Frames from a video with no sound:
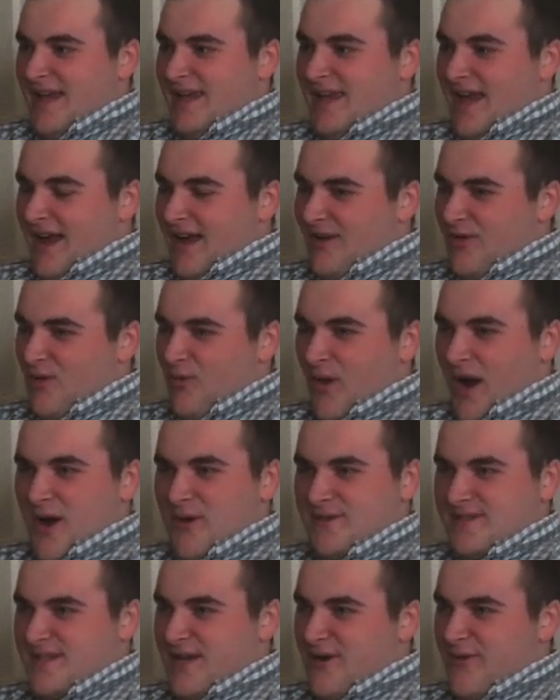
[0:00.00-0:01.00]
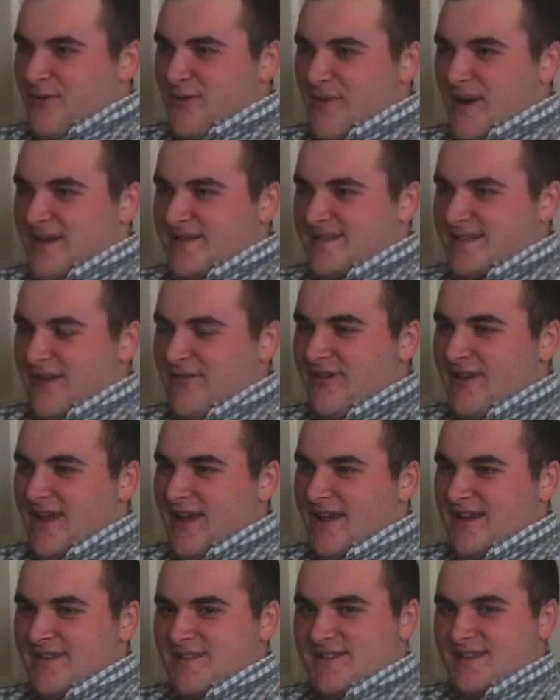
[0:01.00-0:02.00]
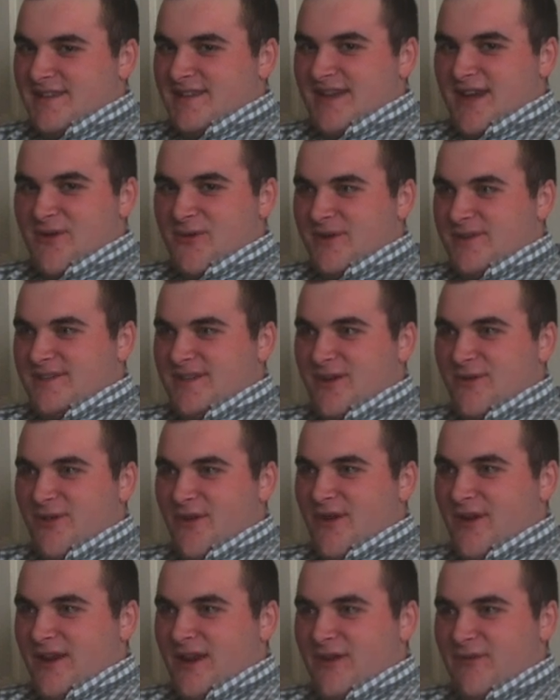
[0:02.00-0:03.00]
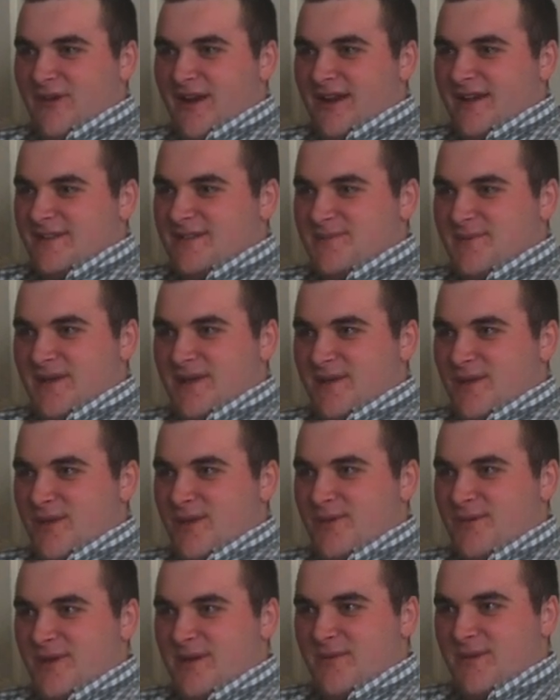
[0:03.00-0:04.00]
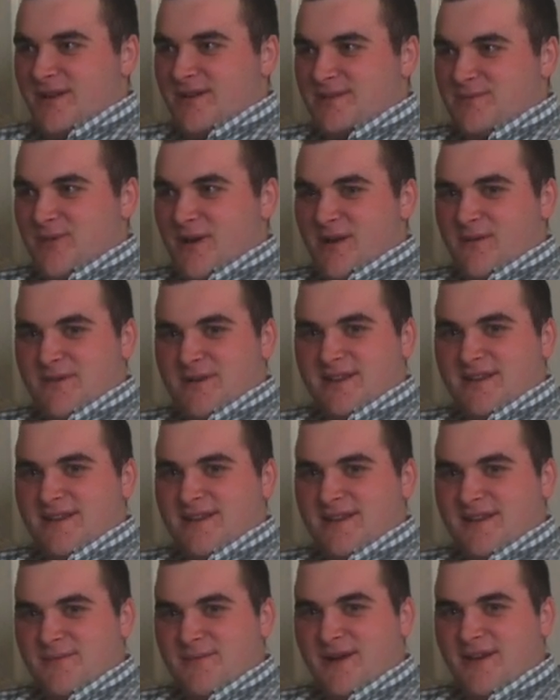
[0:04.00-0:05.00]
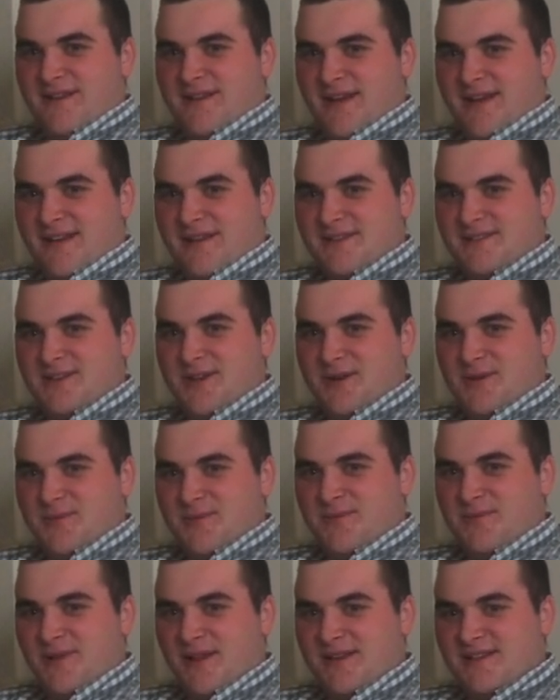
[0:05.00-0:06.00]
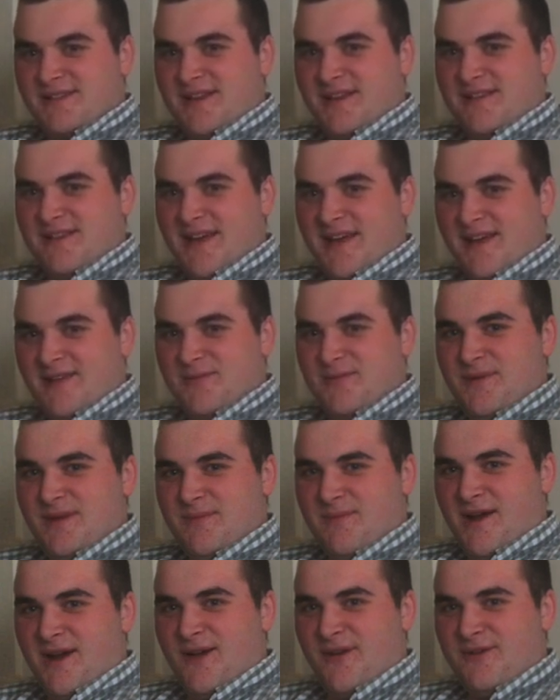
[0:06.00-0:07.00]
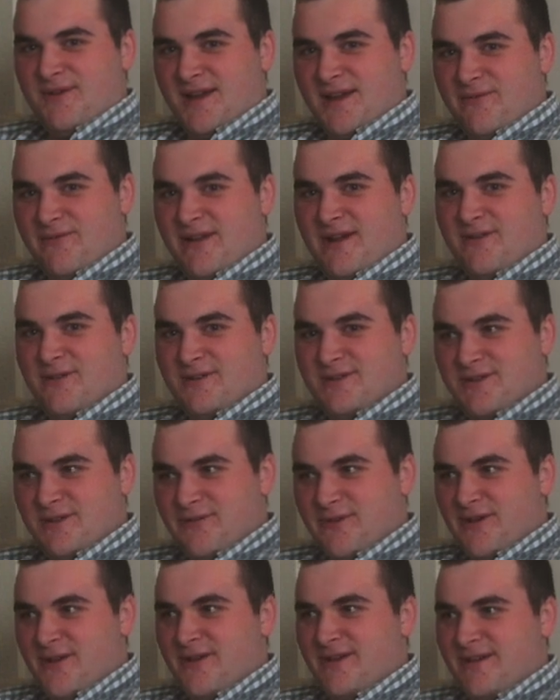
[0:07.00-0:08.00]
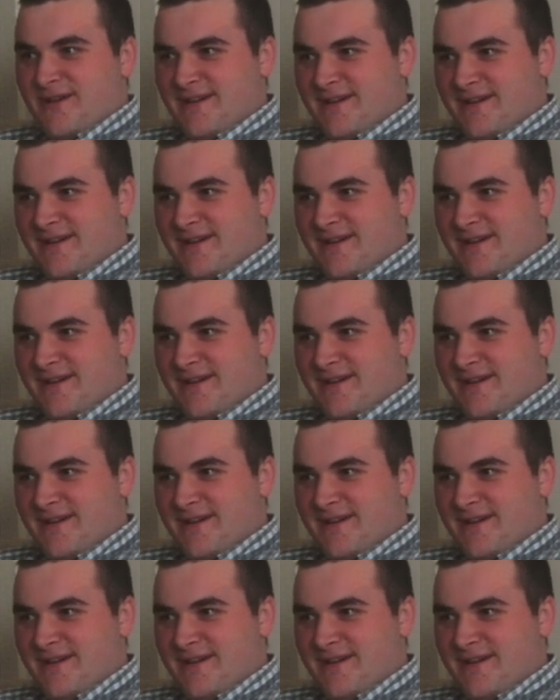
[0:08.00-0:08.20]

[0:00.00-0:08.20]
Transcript: Yeah, I was there for about 7 days, and that wasn't near long enough. I could spend 3 months probably in Montana. So a place like that would be my all-time favorite so far.